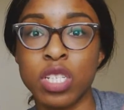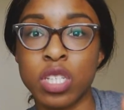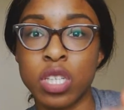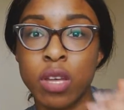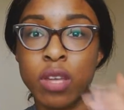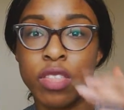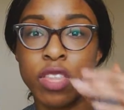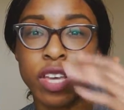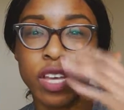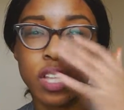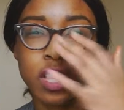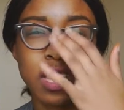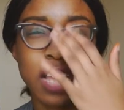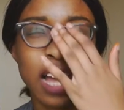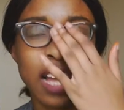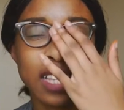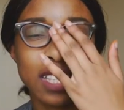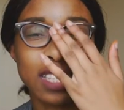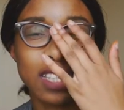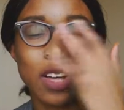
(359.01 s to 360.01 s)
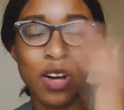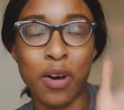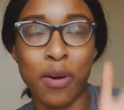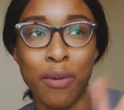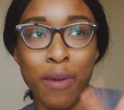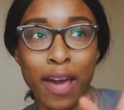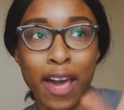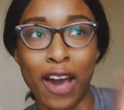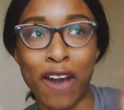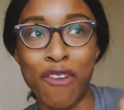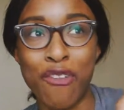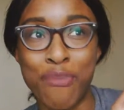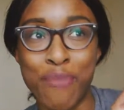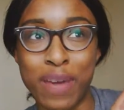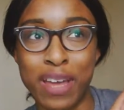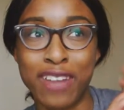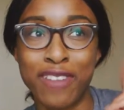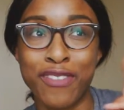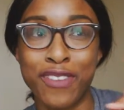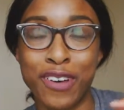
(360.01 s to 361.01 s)
So I think that's the whole health
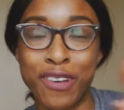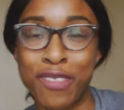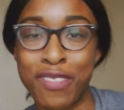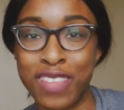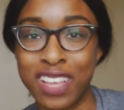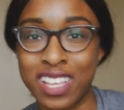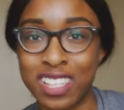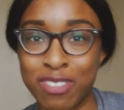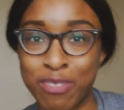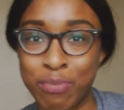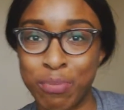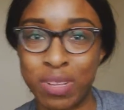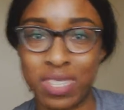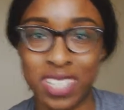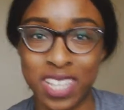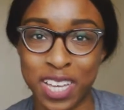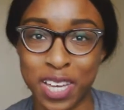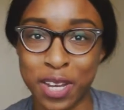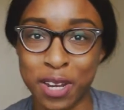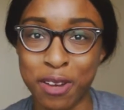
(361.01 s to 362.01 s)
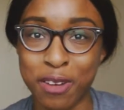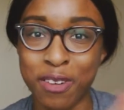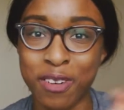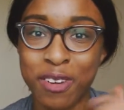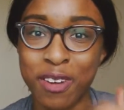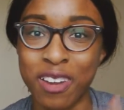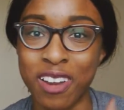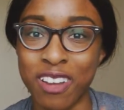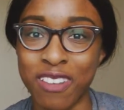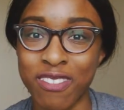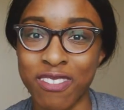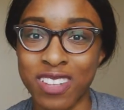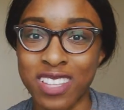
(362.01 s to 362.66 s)
benefit of this particular granola.